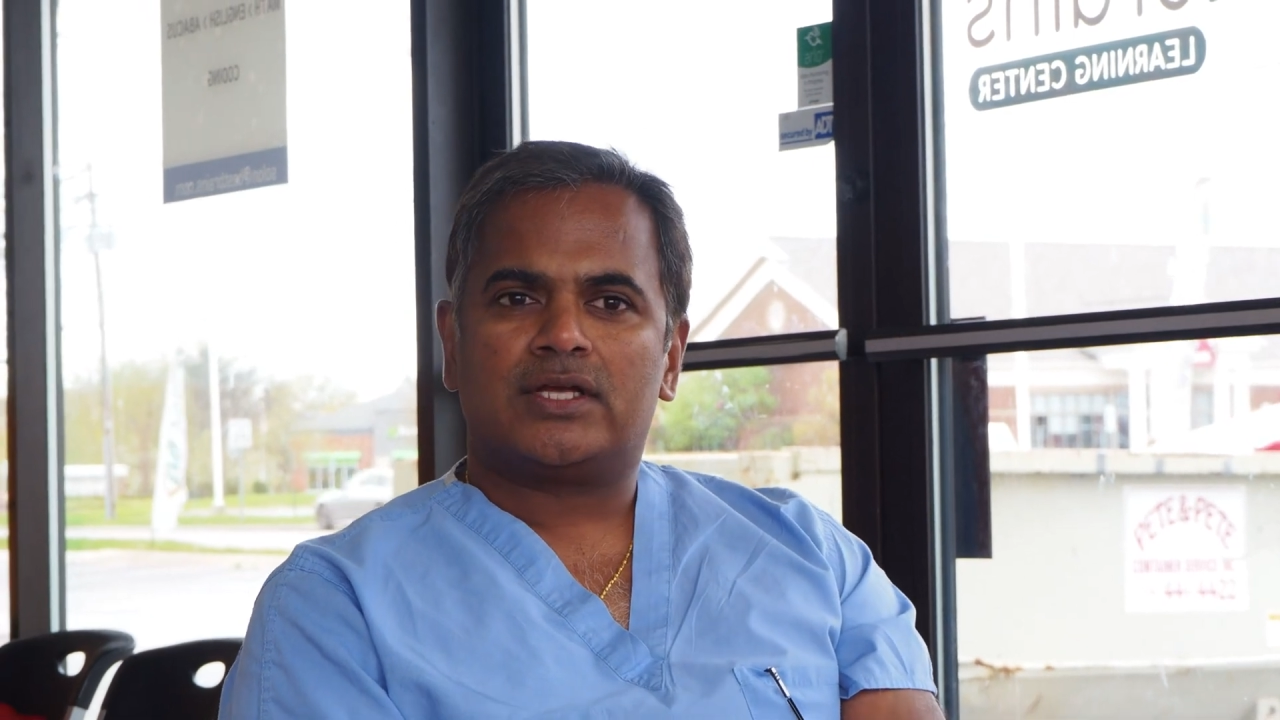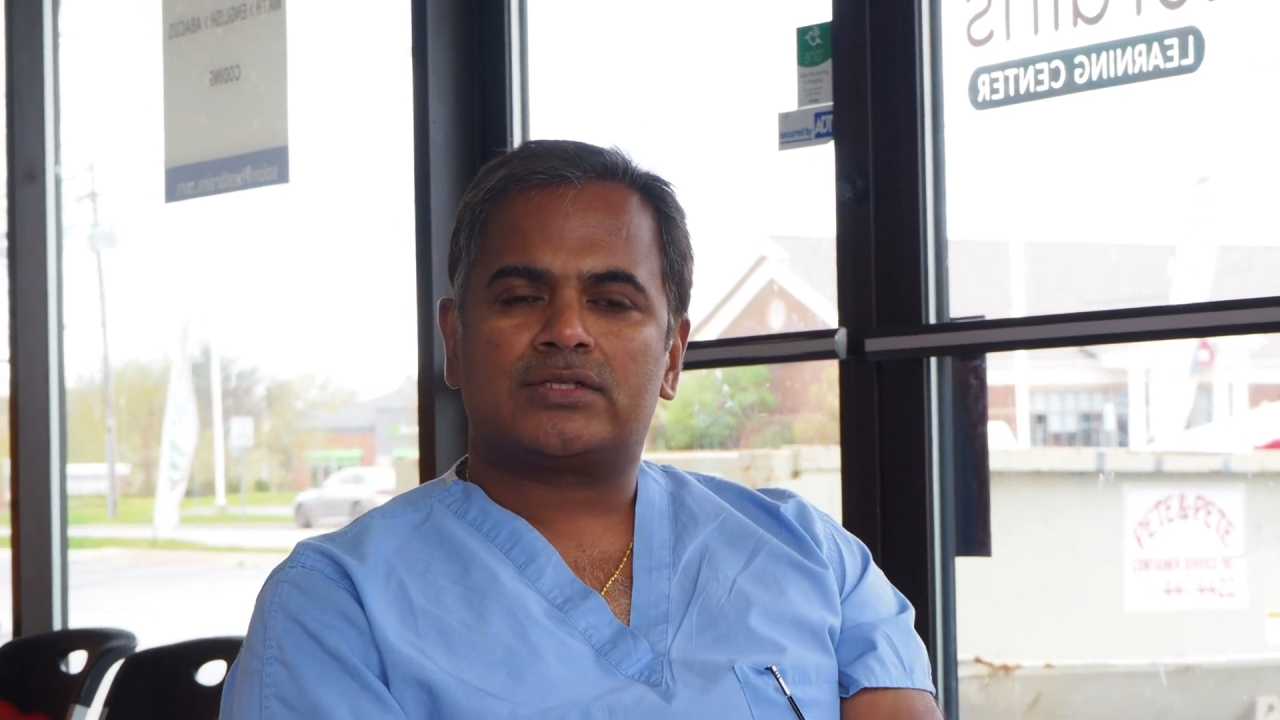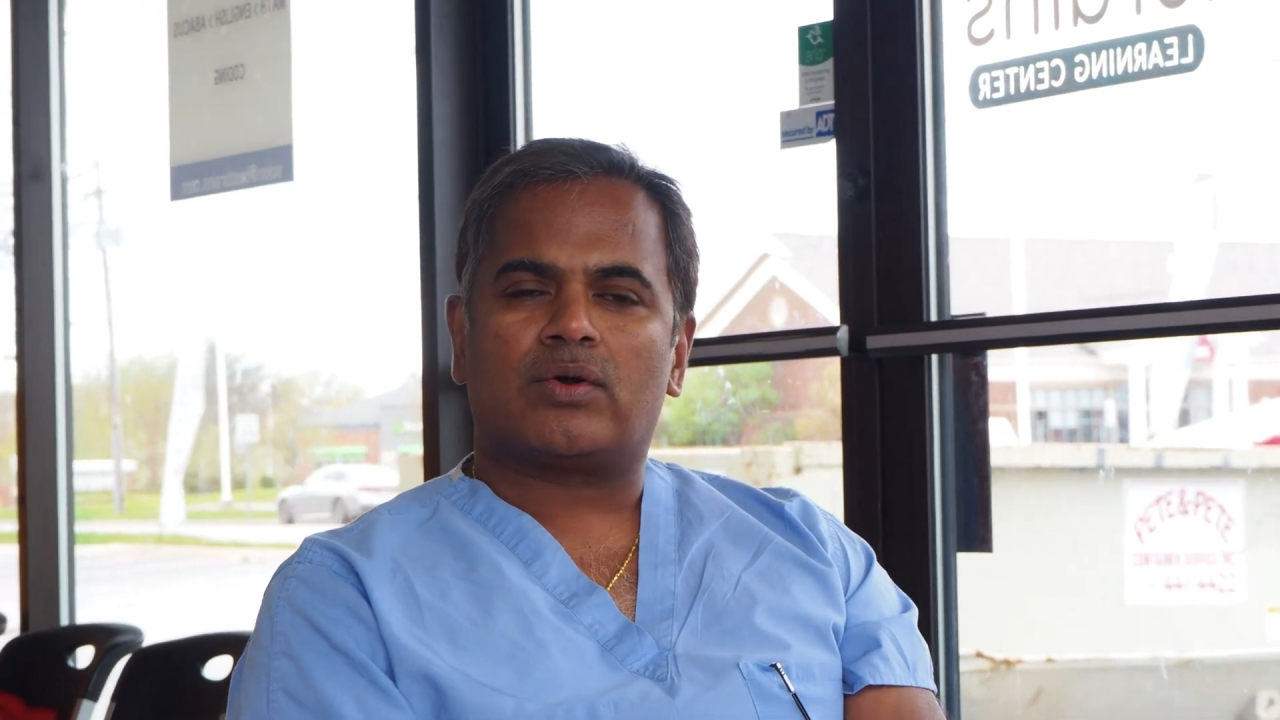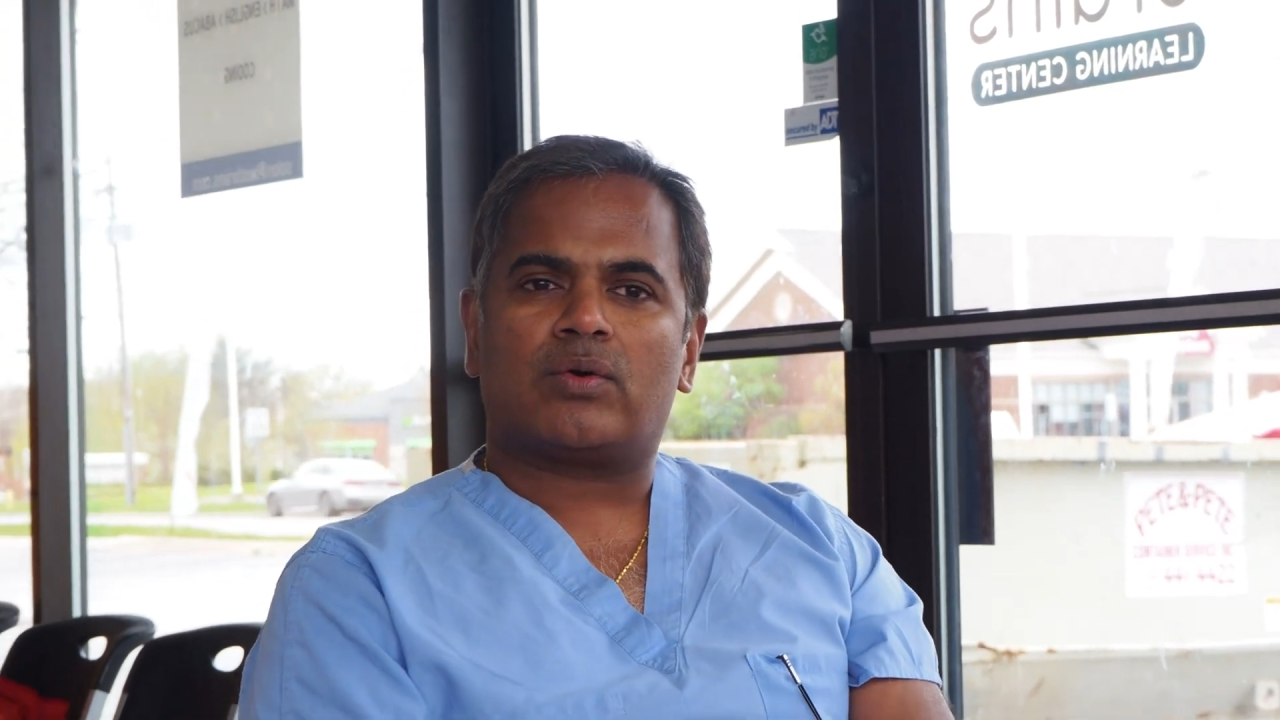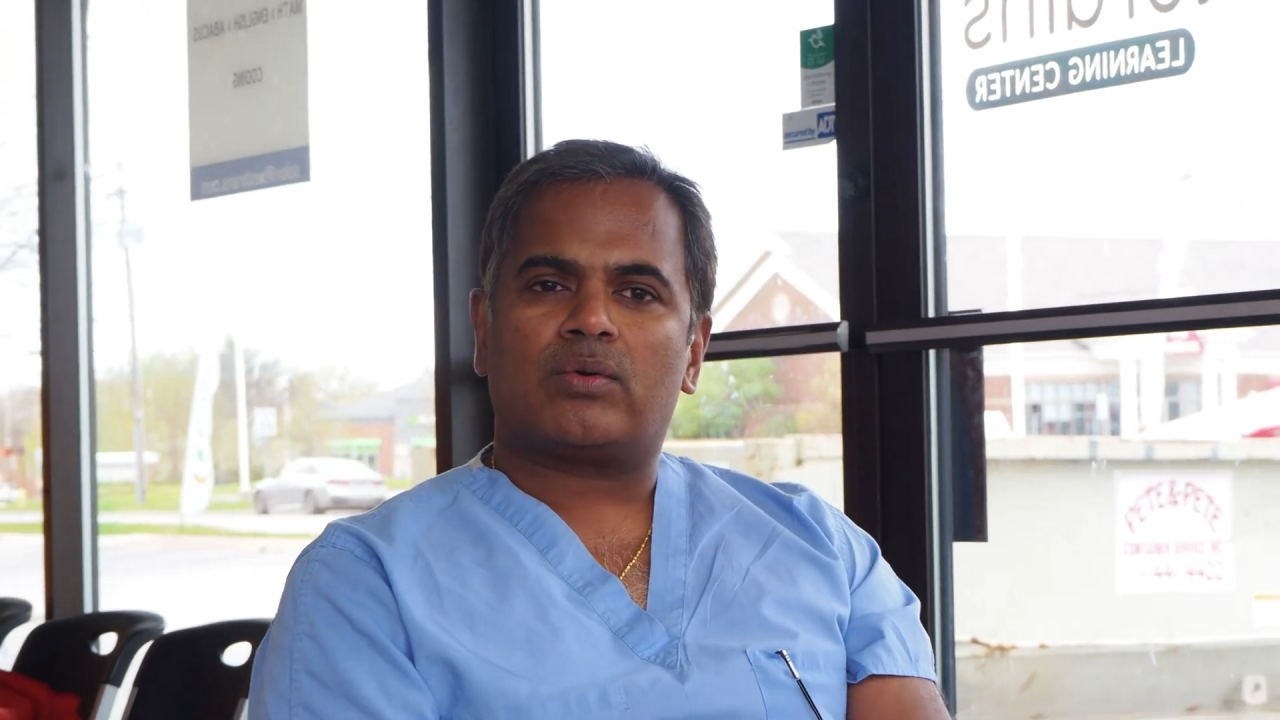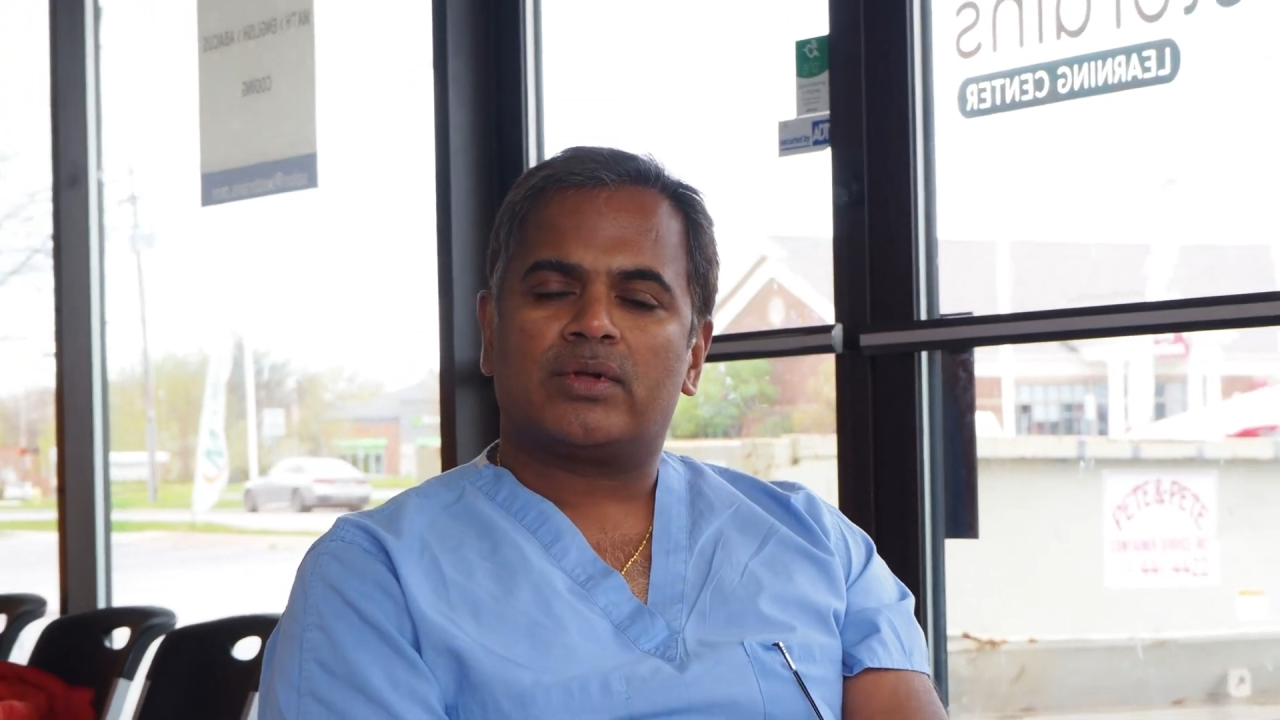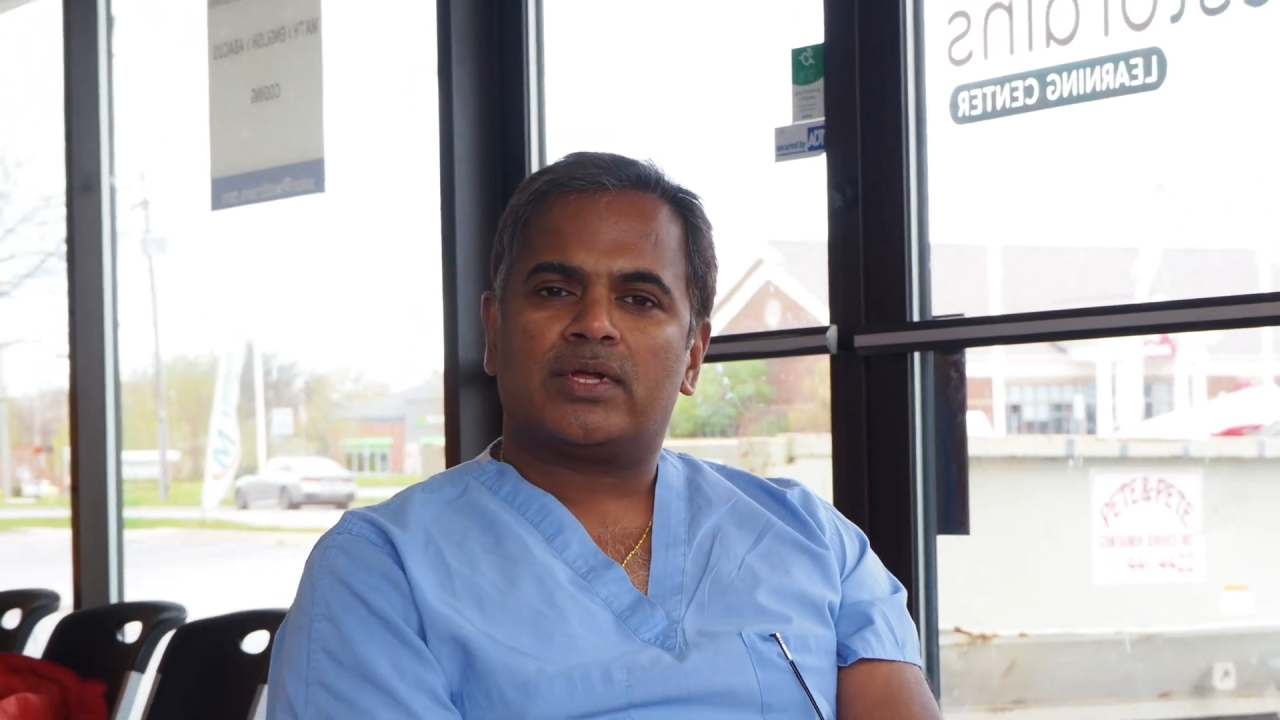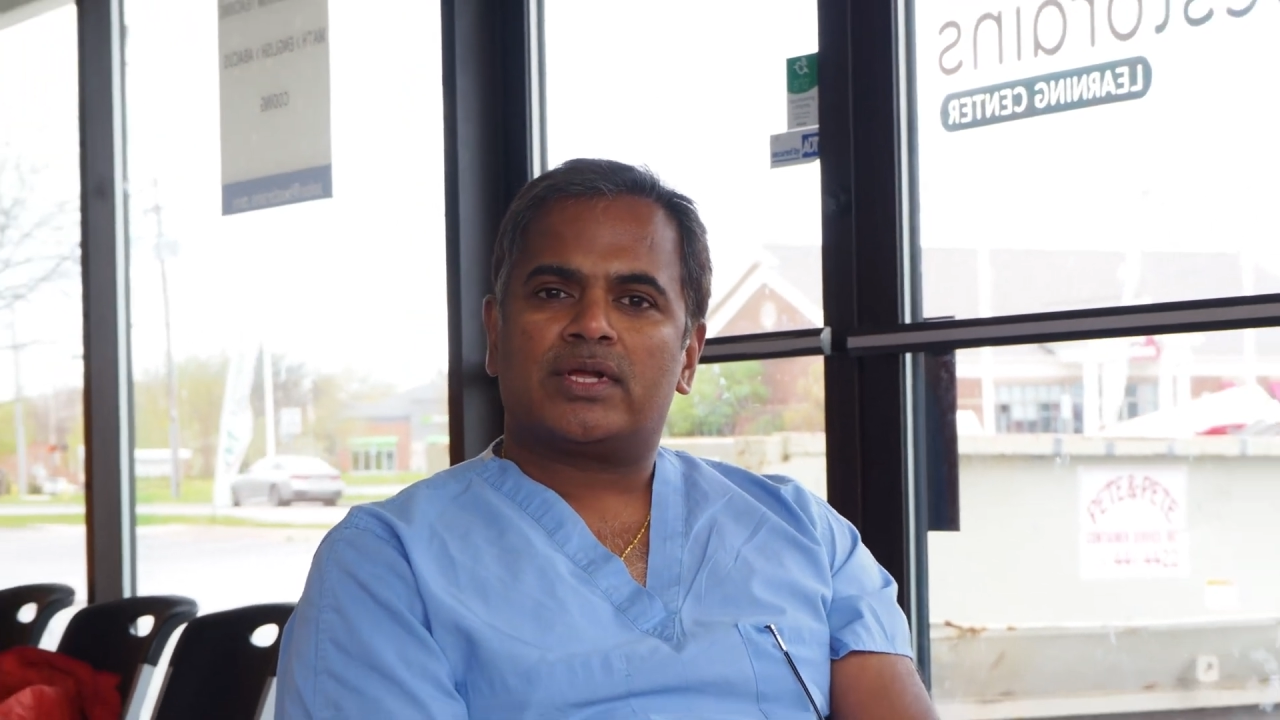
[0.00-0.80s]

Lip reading: So